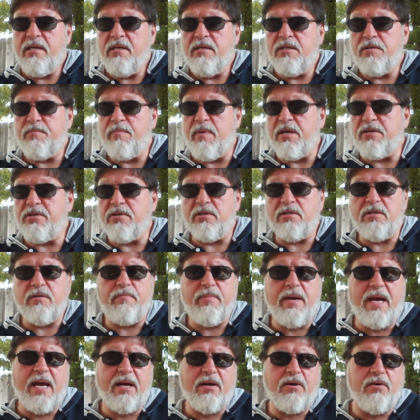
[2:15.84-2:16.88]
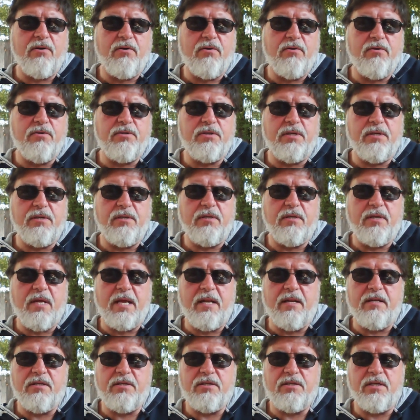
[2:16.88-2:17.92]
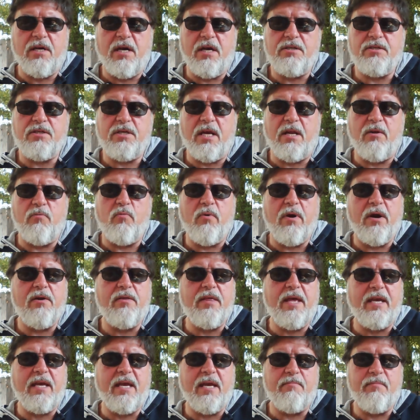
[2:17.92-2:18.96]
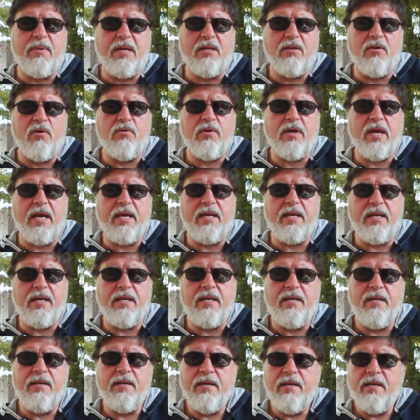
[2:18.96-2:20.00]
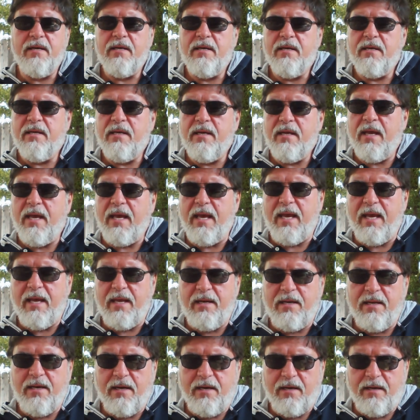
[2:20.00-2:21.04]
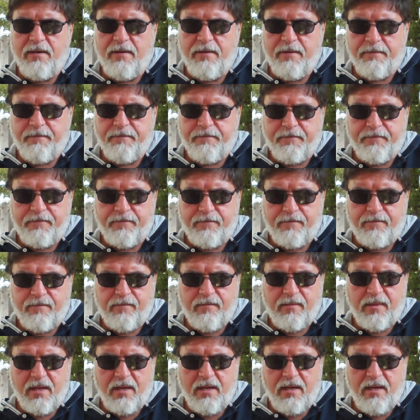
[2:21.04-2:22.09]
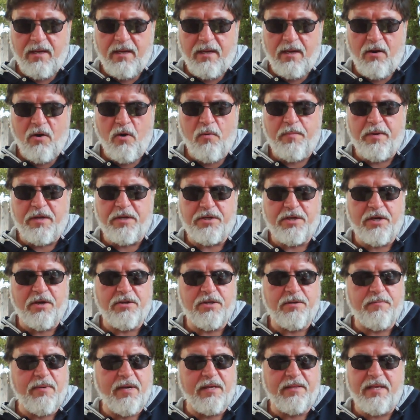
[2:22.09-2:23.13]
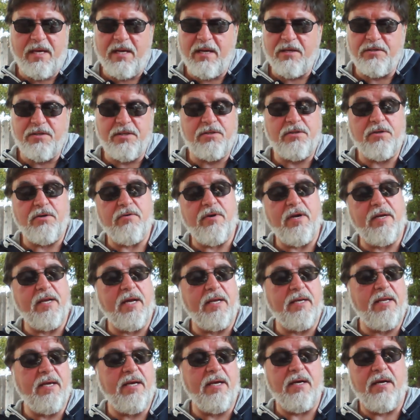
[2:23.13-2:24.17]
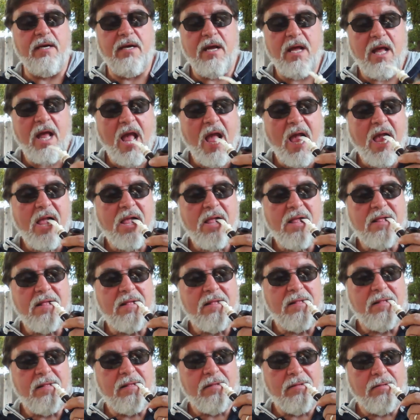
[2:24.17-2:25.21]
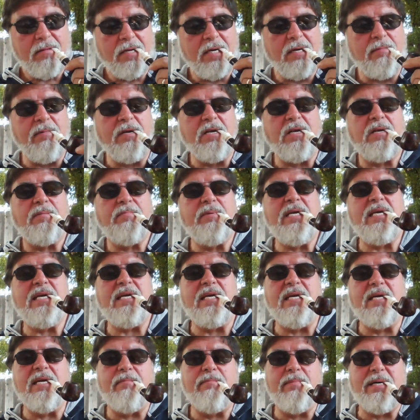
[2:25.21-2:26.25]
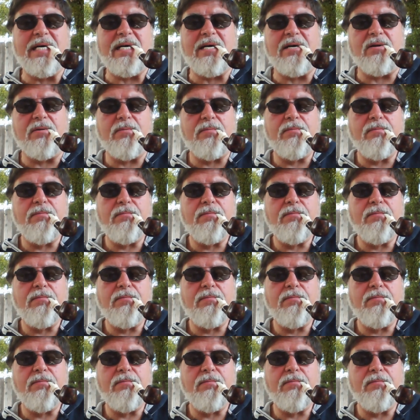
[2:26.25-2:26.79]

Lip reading: special tobaccos and such, and where they can be located. And hope he shares about that, because it's a great idea. I've been speaking about